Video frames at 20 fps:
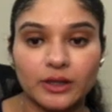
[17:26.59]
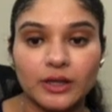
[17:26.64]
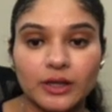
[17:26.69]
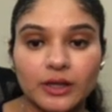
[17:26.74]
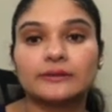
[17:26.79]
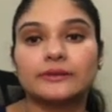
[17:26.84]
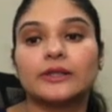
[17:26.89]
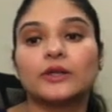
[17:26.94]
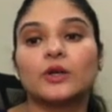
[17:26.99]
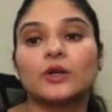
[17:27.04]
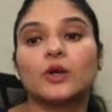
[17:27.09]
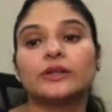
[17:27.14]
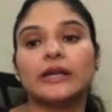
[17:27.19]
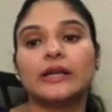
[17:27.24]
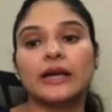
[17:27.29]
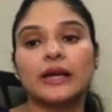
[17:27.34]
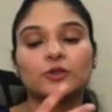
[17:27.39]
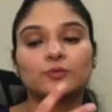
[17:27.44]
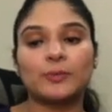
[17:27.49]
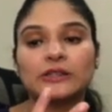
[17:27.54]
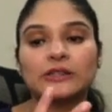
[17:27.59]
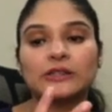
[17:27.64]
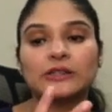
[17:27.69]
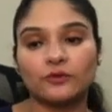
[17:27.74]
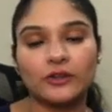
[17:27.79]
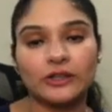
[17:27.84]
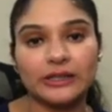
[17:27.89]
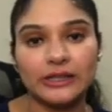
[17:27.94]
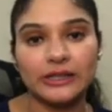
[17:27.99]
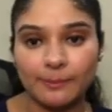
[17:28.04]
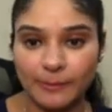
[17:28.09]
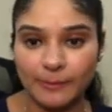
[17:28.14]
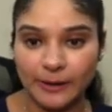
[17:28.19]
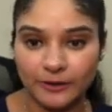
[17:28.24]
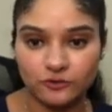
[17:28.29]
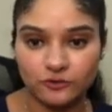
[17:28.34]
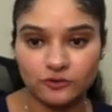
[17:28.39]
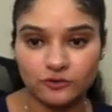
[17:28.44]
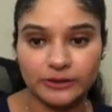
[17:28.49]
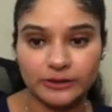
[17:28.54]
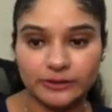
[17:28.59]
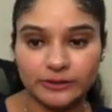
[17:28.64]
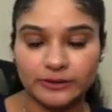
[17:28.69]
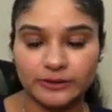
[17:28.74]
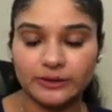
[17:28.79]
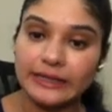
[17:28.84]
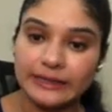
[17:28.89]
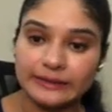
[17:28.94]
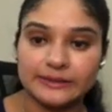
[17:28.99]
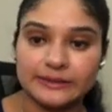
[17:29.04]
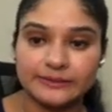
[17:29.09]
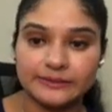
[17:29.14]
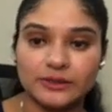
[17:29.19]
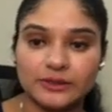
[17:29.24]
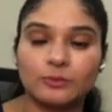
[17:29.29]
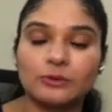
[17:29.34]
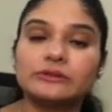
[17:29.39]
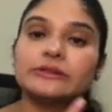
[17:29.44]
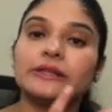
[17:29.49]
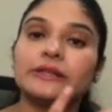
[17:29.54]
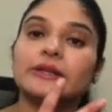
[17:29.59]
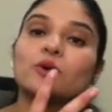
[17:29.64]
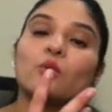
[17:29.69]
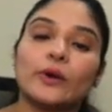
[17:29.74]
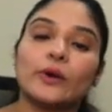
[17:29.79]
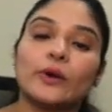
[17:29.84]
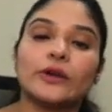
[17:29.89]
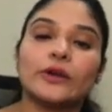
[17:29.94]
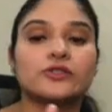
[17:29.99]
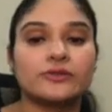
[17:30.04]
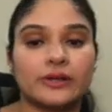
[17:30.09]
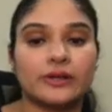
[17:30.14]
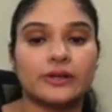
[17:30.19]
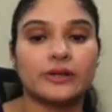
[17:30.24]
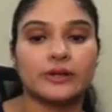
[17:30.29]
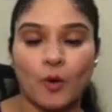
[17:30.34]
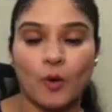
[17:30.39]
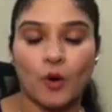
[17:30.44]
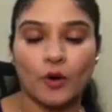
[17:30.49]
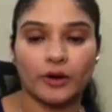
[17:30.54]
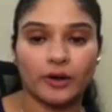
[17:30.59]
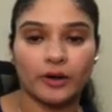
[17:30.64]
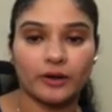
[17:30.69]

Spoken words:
They are specifically mentioned in the latest syllabus. Equations are important.